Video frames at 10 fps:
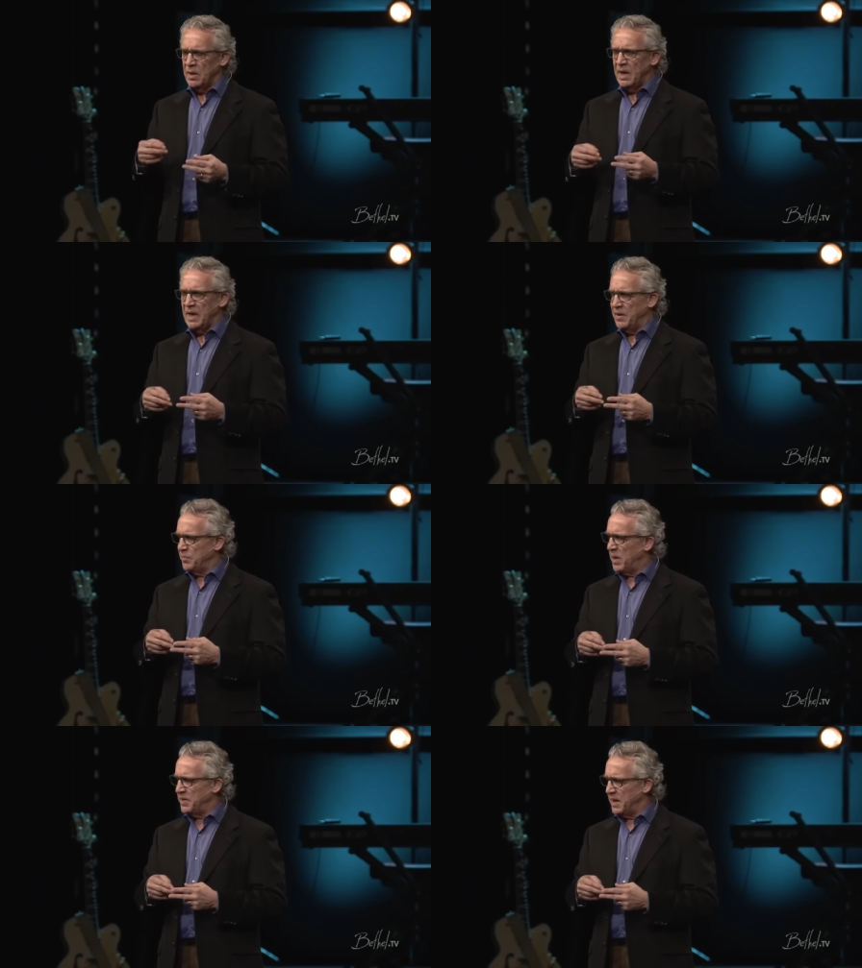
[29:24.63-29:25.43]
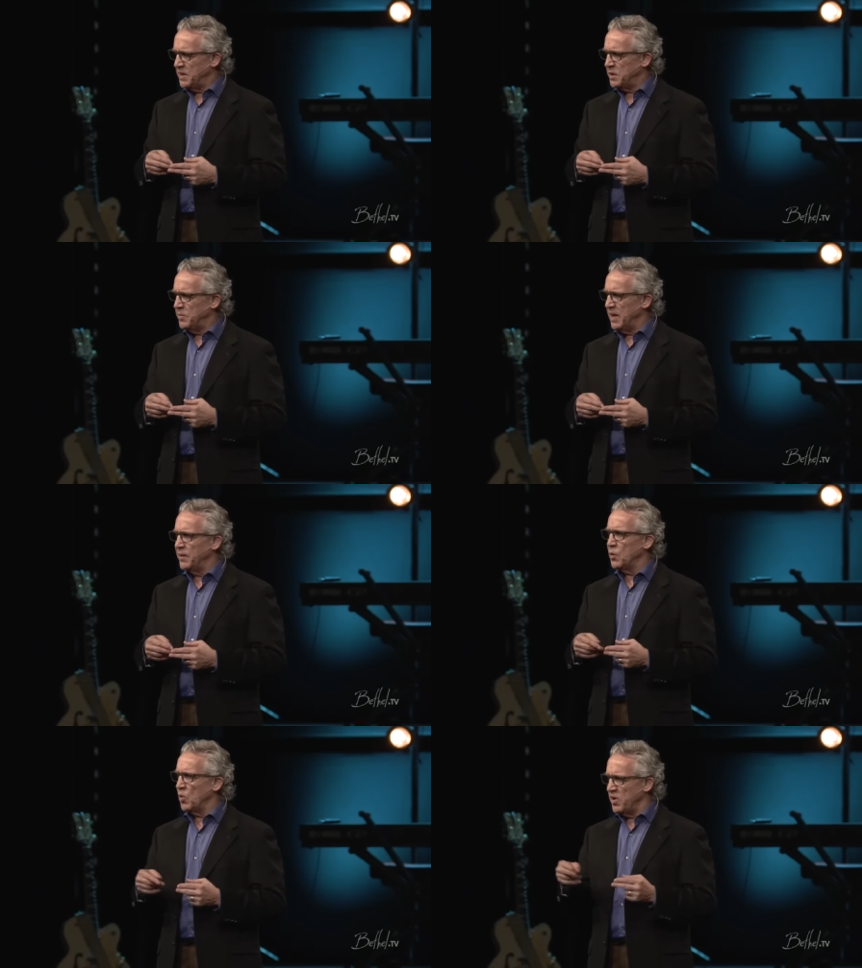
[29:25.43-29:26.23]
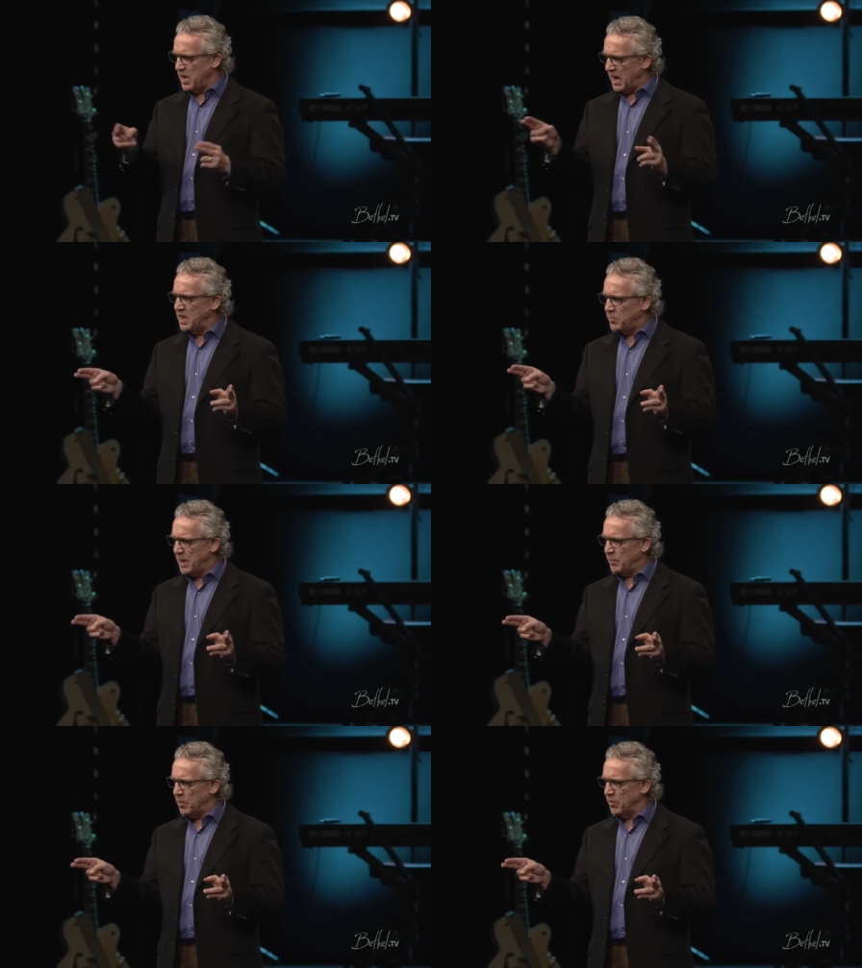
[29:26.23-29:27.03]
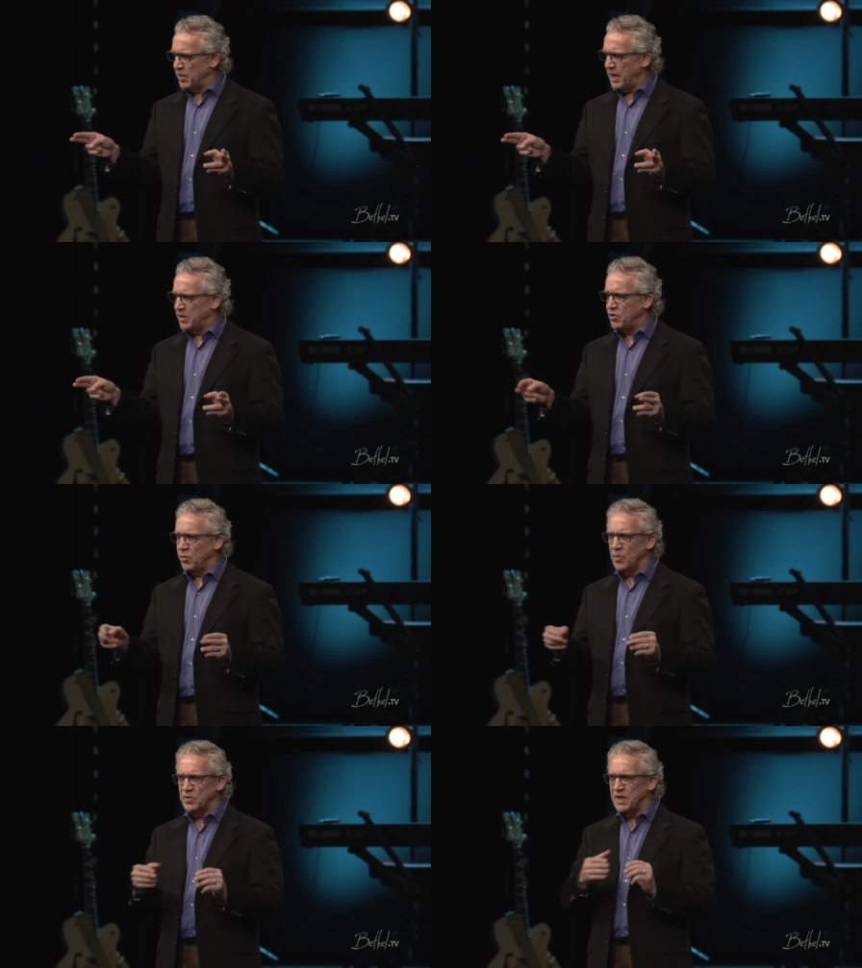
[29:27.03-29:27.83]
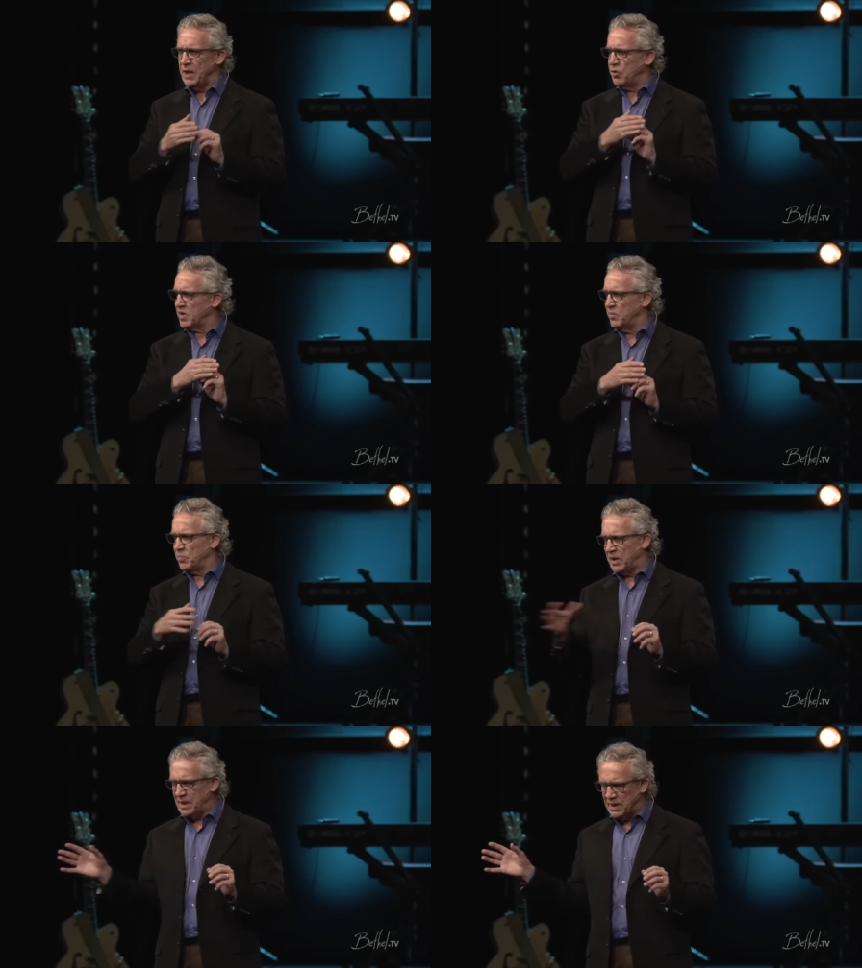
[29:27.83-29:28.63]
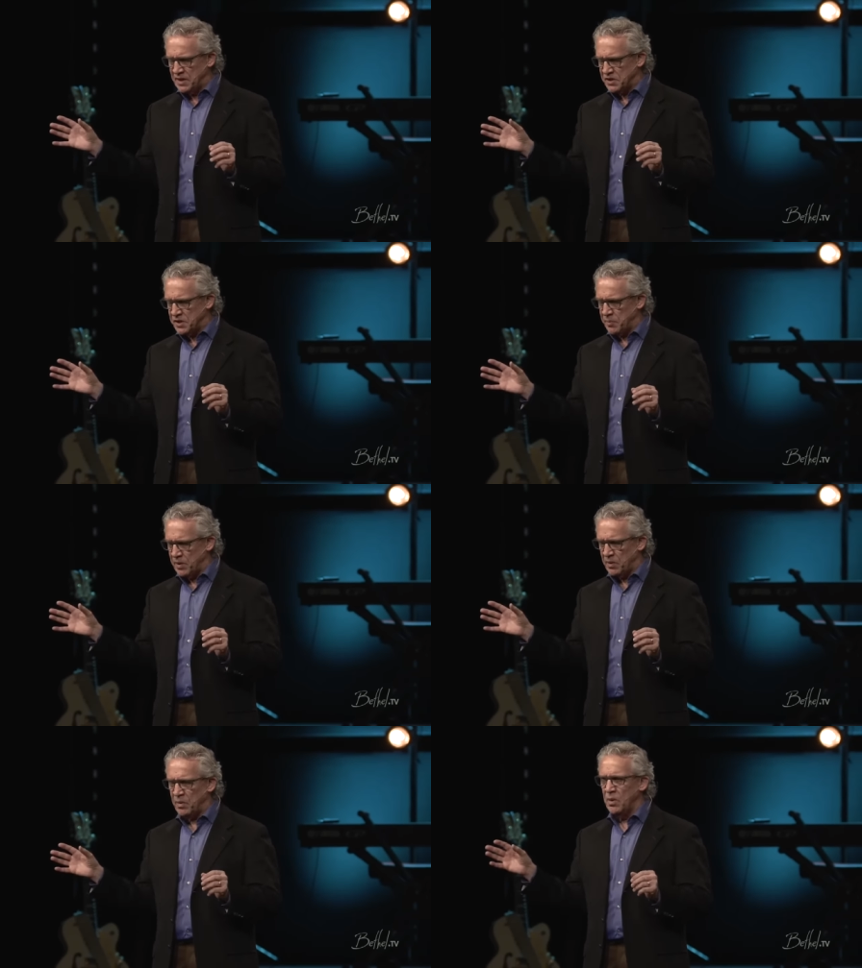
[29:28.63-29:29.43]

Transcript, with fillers: And by the end of the meeting, there were 9 people that had tumors either completely disappear